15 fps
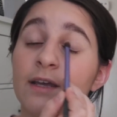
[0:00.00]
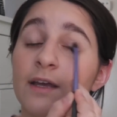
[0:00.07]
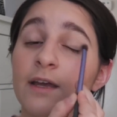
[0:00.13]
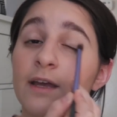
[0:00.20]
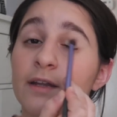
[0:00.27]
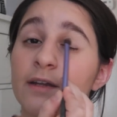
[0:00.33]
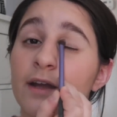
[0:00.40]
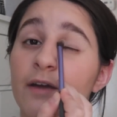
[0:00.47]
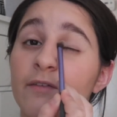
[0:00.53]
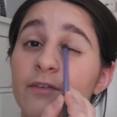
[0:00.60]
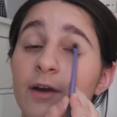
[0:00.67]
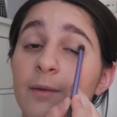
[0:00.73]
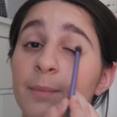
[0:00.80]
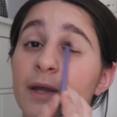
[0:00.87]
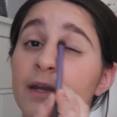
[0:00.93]
and
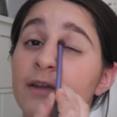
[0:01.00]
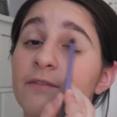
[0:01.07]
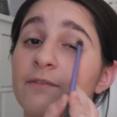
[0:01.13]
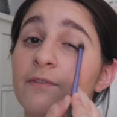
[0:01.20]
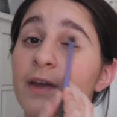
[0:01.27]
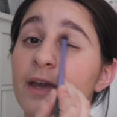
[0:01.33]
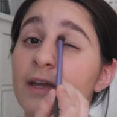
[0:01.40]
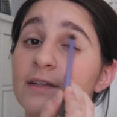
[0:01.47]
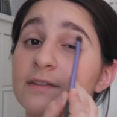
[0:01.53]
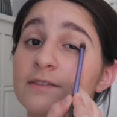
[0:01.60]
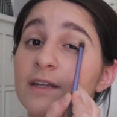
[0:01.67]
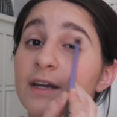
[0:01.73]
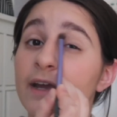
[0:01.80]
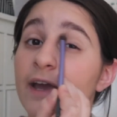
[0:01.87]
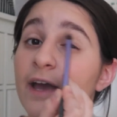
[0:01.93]
cover up any veins
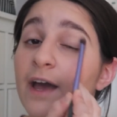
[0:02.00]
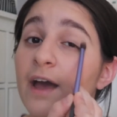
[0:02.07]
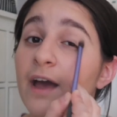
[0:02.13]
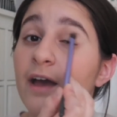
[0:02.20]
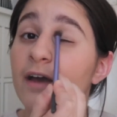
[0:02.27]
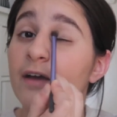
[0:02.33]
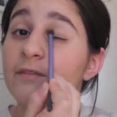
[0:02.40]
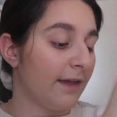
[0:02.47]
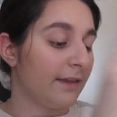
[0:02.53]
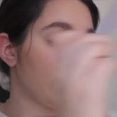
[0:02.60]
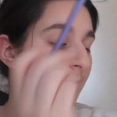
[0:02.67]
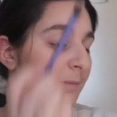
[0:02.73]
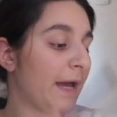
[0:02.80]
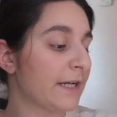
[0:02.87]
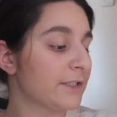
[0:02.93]
that I have. And
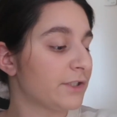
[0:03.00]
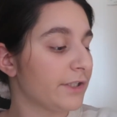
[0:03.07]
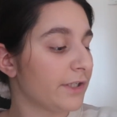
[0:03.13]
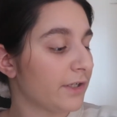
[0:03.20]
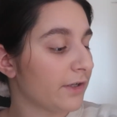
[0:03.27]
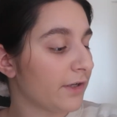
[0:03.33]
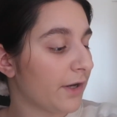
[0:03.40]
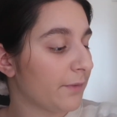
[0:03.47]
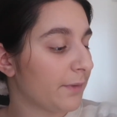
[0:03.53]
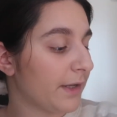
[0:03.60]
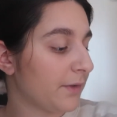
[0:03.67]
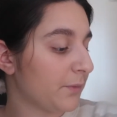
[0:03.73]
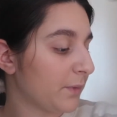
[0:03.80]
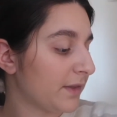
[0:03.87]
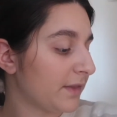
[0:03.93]
then I'm actually gonna go
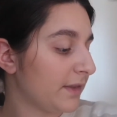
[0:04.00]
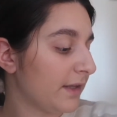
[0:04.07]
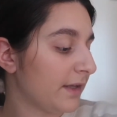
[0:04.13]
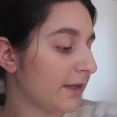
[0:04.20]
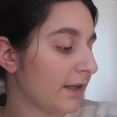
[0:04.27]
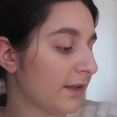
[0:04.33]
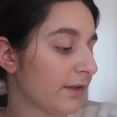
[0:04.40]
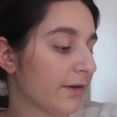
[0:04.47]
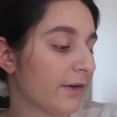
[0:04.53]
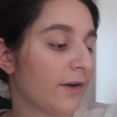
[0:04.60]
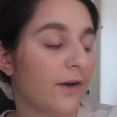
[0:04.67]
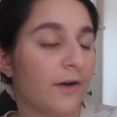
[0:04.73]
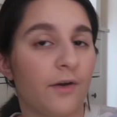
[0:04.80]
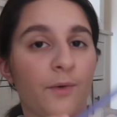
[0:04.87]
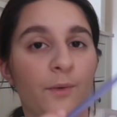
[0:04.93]
in with the color
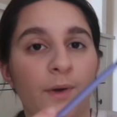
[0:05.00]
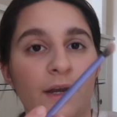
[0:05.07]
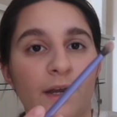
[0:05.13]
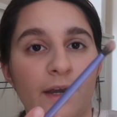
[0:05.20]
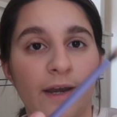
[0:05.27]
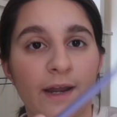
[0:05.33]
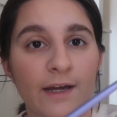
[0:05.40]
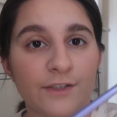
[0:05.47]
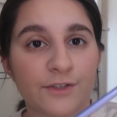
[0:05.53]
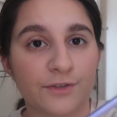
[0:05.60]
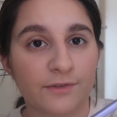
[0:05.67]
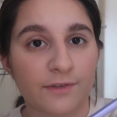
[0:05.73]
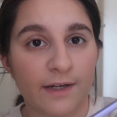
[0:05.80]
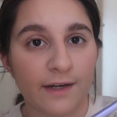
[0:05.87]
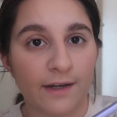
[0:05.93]
Au
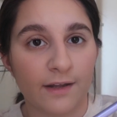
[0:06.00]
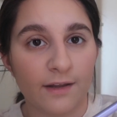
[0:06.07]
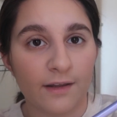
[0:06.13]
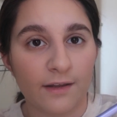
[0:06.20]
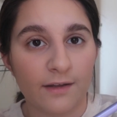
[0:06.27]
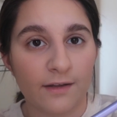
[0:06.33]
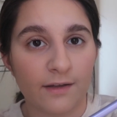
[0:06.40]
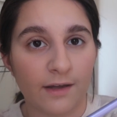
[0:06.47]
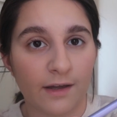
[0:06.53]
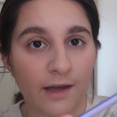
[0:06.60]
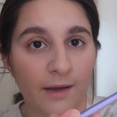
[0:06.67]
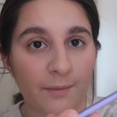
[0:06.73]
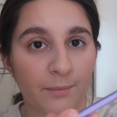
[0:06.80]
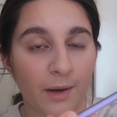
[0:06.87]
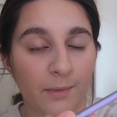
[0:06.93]
Naturel.
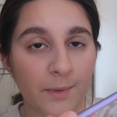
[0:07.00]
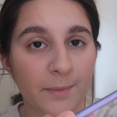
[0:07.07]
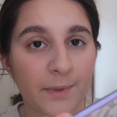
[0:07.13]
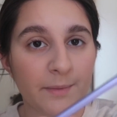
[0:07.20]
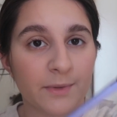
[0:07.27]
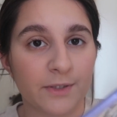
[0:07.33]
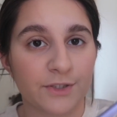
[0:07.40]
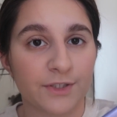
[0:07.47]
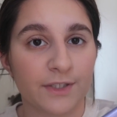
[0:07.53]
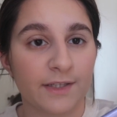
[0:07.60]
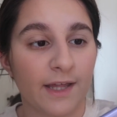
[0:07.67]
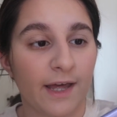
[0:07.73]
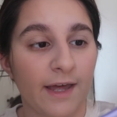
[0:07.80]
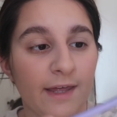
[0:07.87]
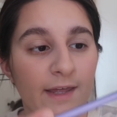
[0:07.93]
I'm probably butchering
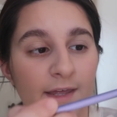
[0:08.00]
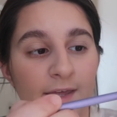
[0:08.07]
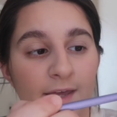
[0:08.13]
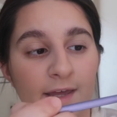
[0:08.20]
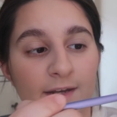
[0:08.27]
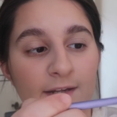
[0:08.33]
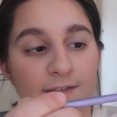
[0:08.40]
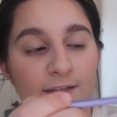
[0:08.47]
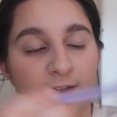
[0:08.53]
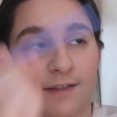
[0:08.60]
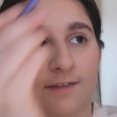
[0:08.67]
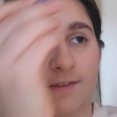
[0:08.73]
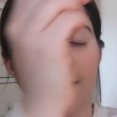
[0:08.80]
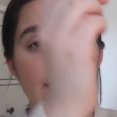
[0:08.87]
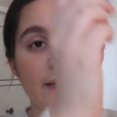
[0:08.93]
that. And I take
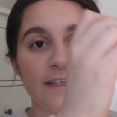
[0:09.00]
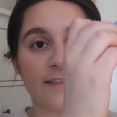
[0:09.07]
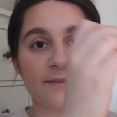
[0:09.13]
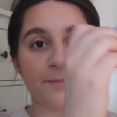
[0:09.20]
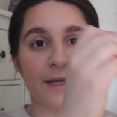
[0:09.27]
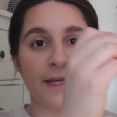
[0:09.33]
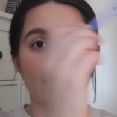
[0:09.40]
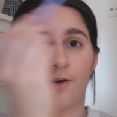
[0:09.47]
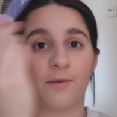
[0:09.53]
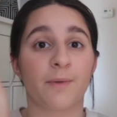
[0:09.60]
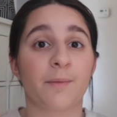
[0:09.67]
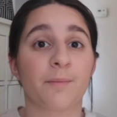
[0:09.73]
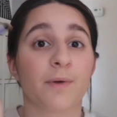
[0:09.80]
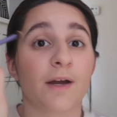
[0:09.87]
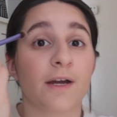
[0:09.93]
the tiniest bit on
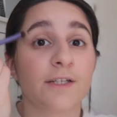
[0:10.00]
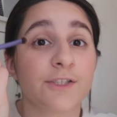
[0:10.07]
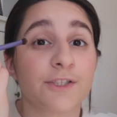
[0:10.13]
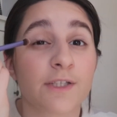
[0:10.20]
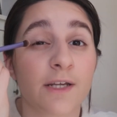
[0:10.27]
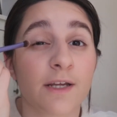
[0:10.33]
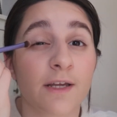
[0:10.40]
my brush